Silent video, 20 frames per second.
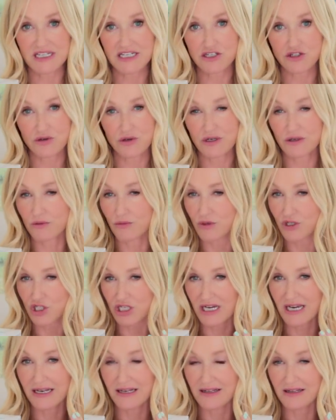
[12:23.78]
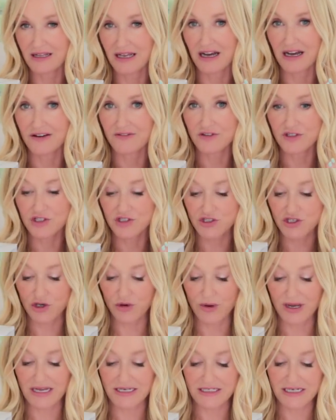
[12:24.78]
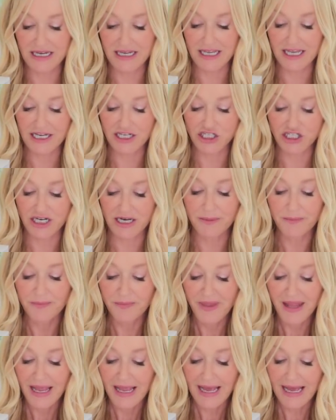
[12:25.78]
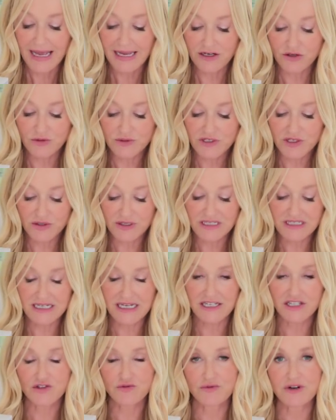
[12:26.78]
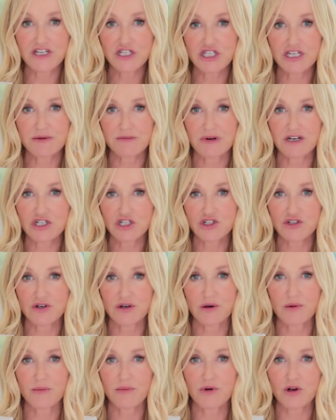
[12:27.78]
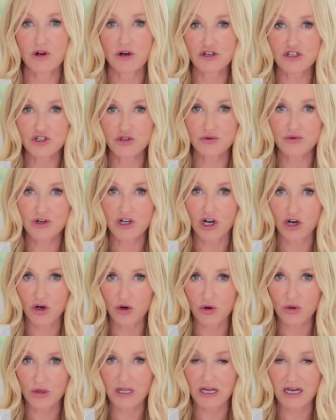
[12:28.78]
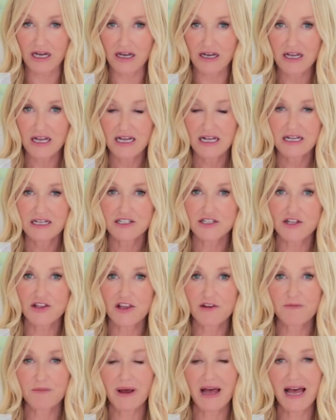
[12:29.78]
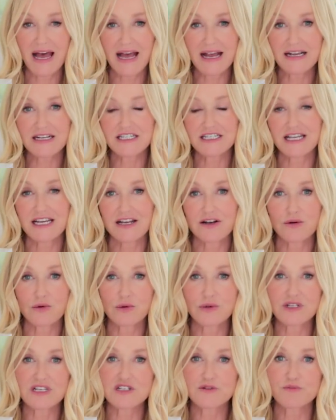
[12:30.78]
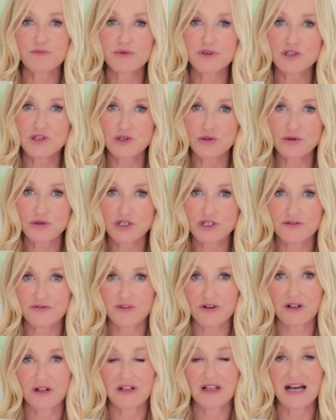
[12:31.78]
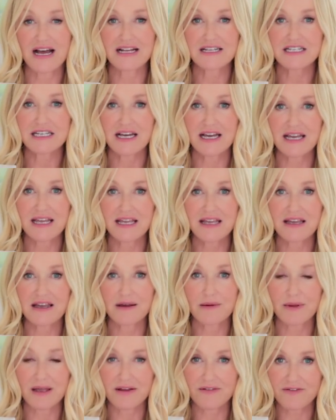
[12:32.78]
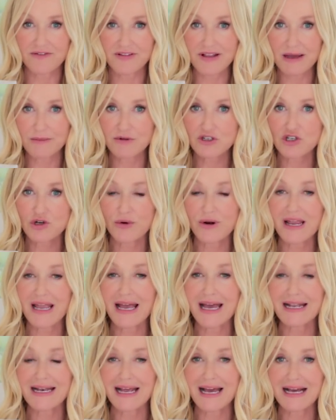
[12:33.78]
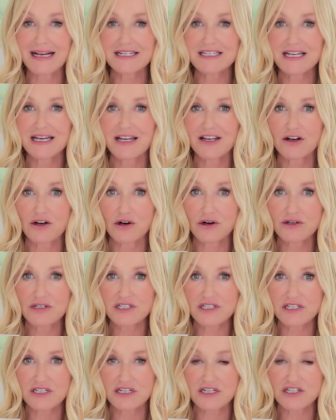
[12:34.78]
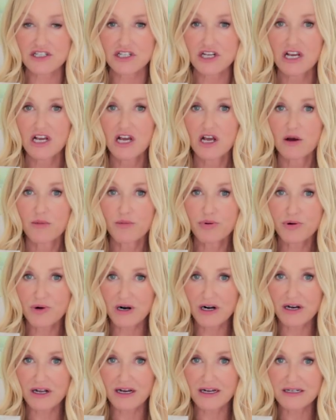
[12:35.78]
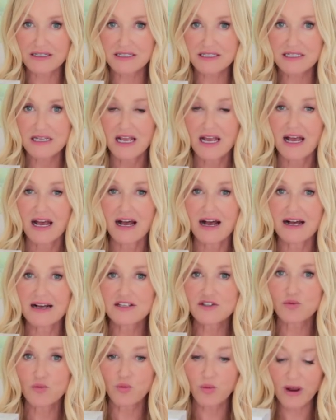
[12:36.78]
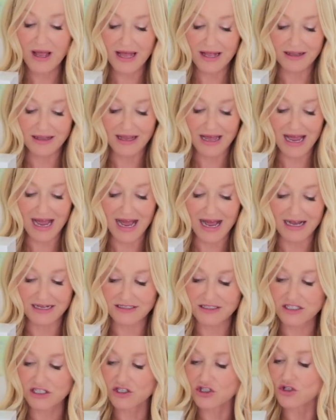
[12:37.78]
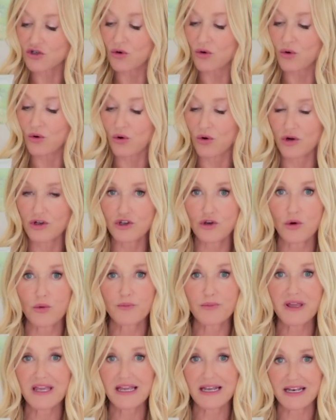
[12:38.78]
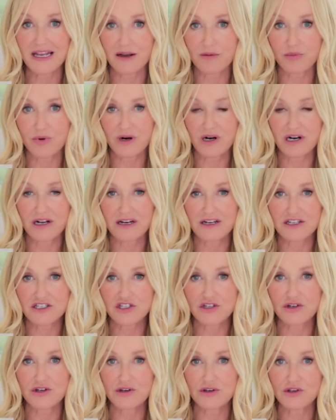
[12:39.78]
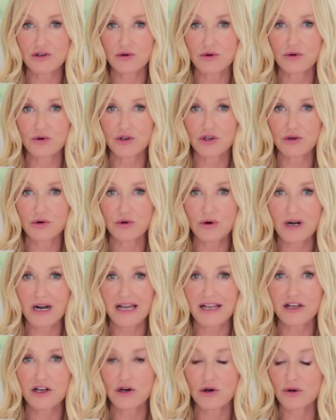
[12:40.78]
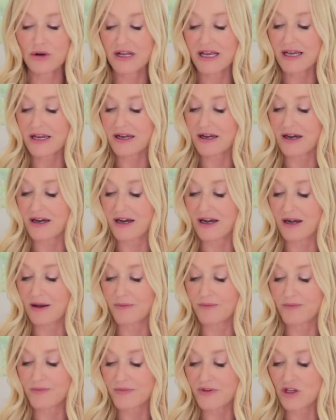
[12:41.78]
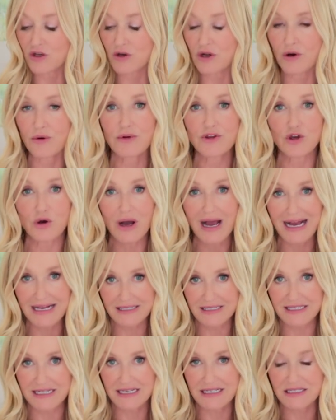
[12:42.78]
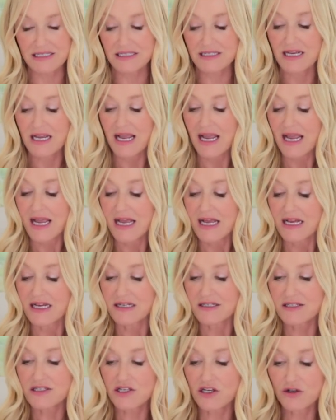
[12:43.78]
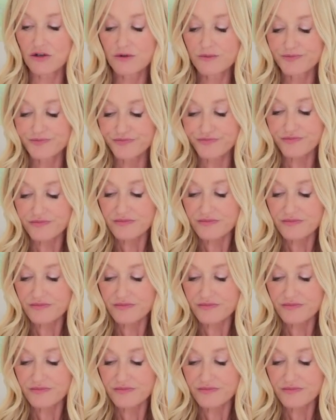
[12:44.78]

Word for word: seed oil, which I love, so anti-aging. It also contains reishi mushroom, gotu kola. So they've packed in all these beautiful anti-inflammatory and antioxidant products as well as your your peeling products, you know, your your glycolic, um, you know, your acids. So